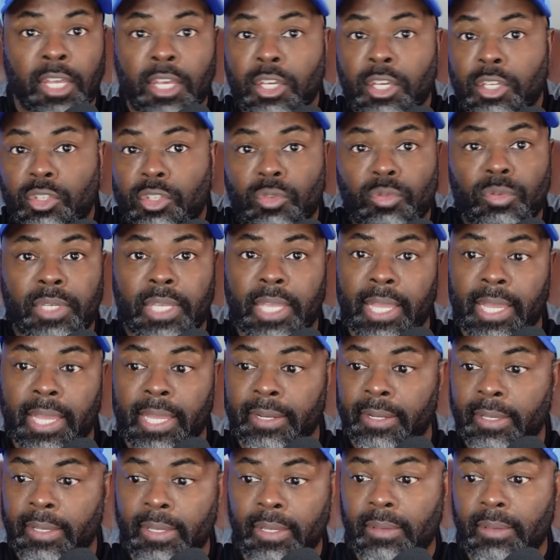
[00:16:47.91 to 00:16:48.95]
You can't
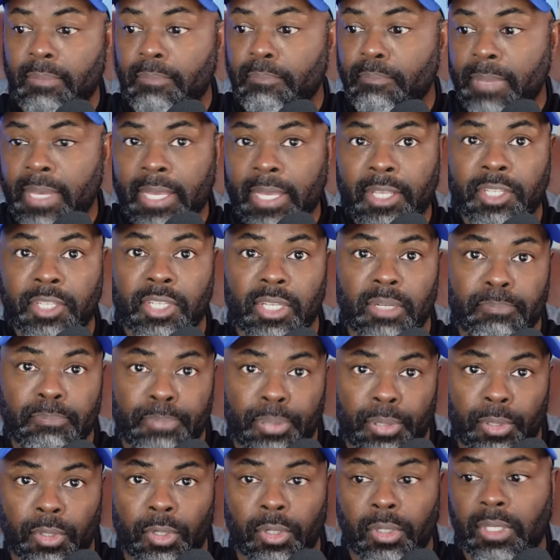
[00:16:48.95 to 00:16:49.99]
mix and
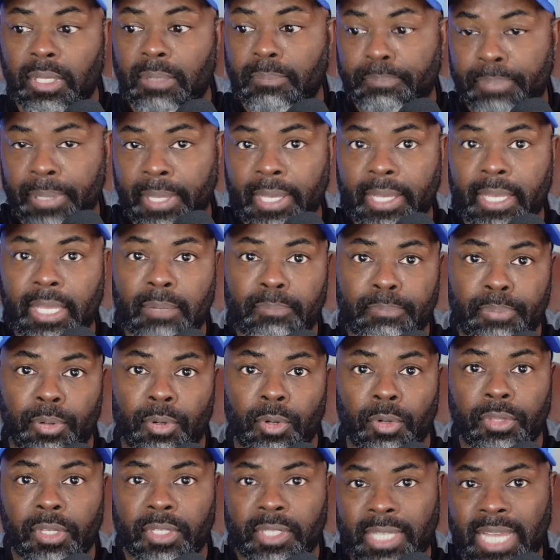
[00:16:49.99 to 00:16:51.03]
pull and pick and pull
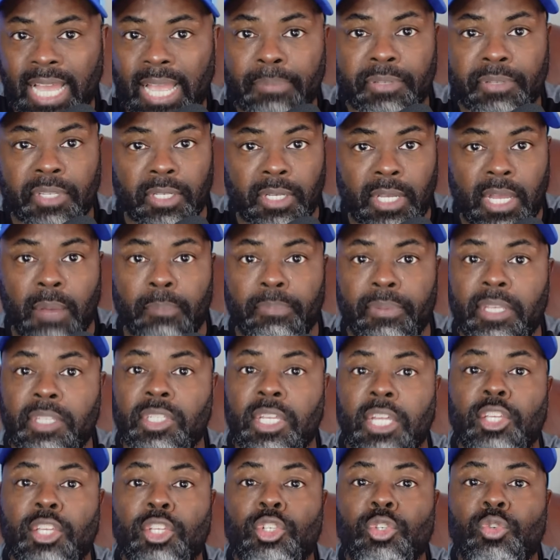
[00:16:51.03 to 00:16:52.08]
the types of companies
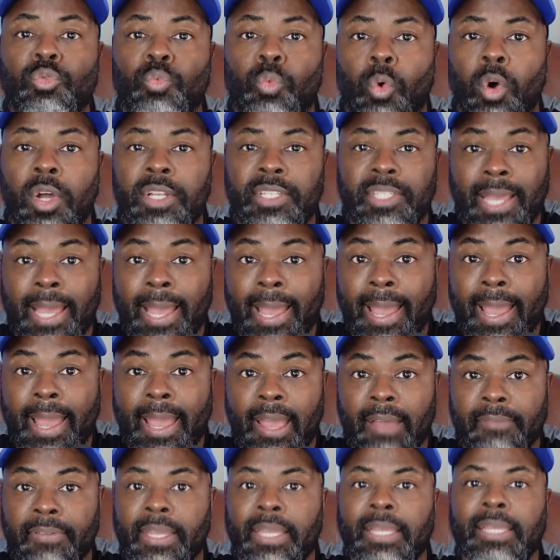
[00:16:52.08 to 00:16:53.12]
that you want to
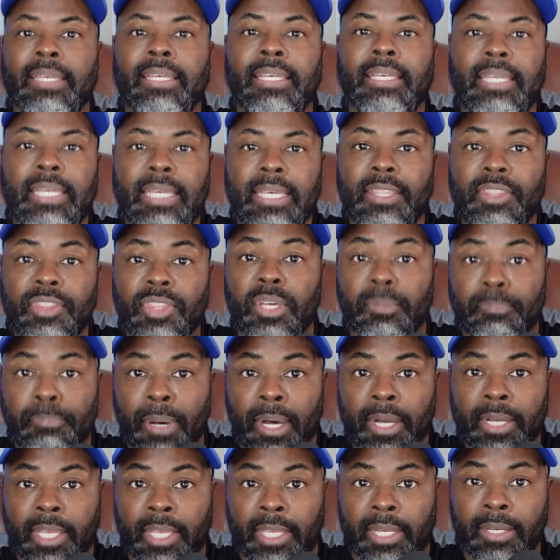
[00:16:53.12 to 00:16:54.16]
have in the
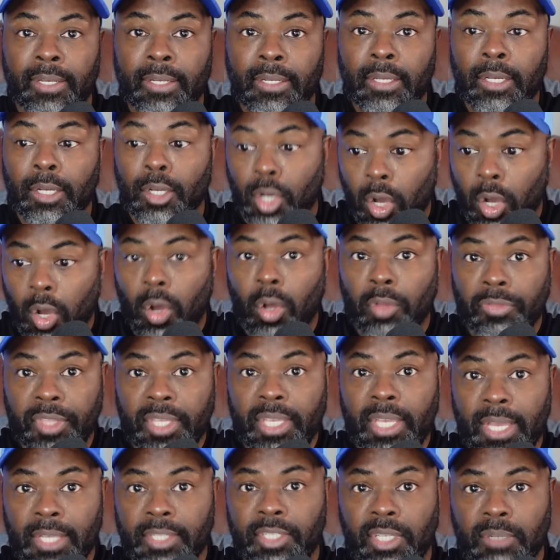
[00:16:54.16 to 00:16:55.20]
bucket called the
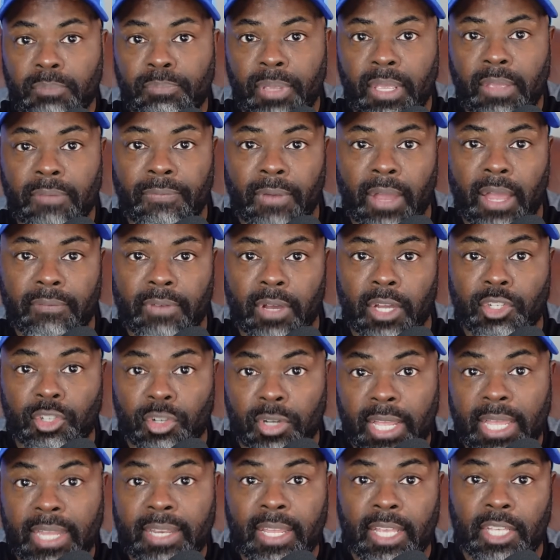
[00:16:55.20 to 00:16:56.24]
S&P 500
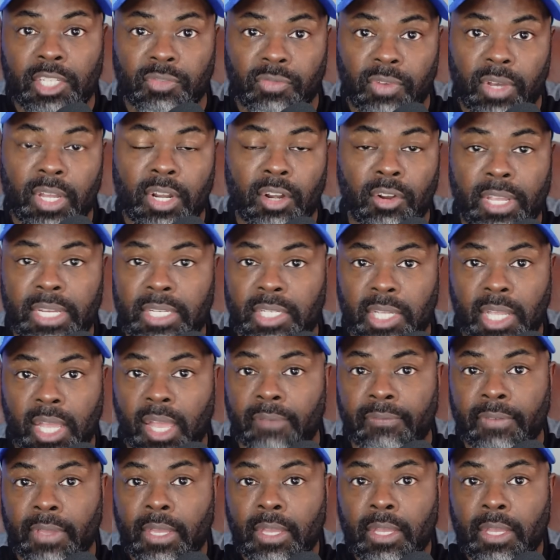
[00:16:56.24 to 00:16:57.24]
index fund or ETF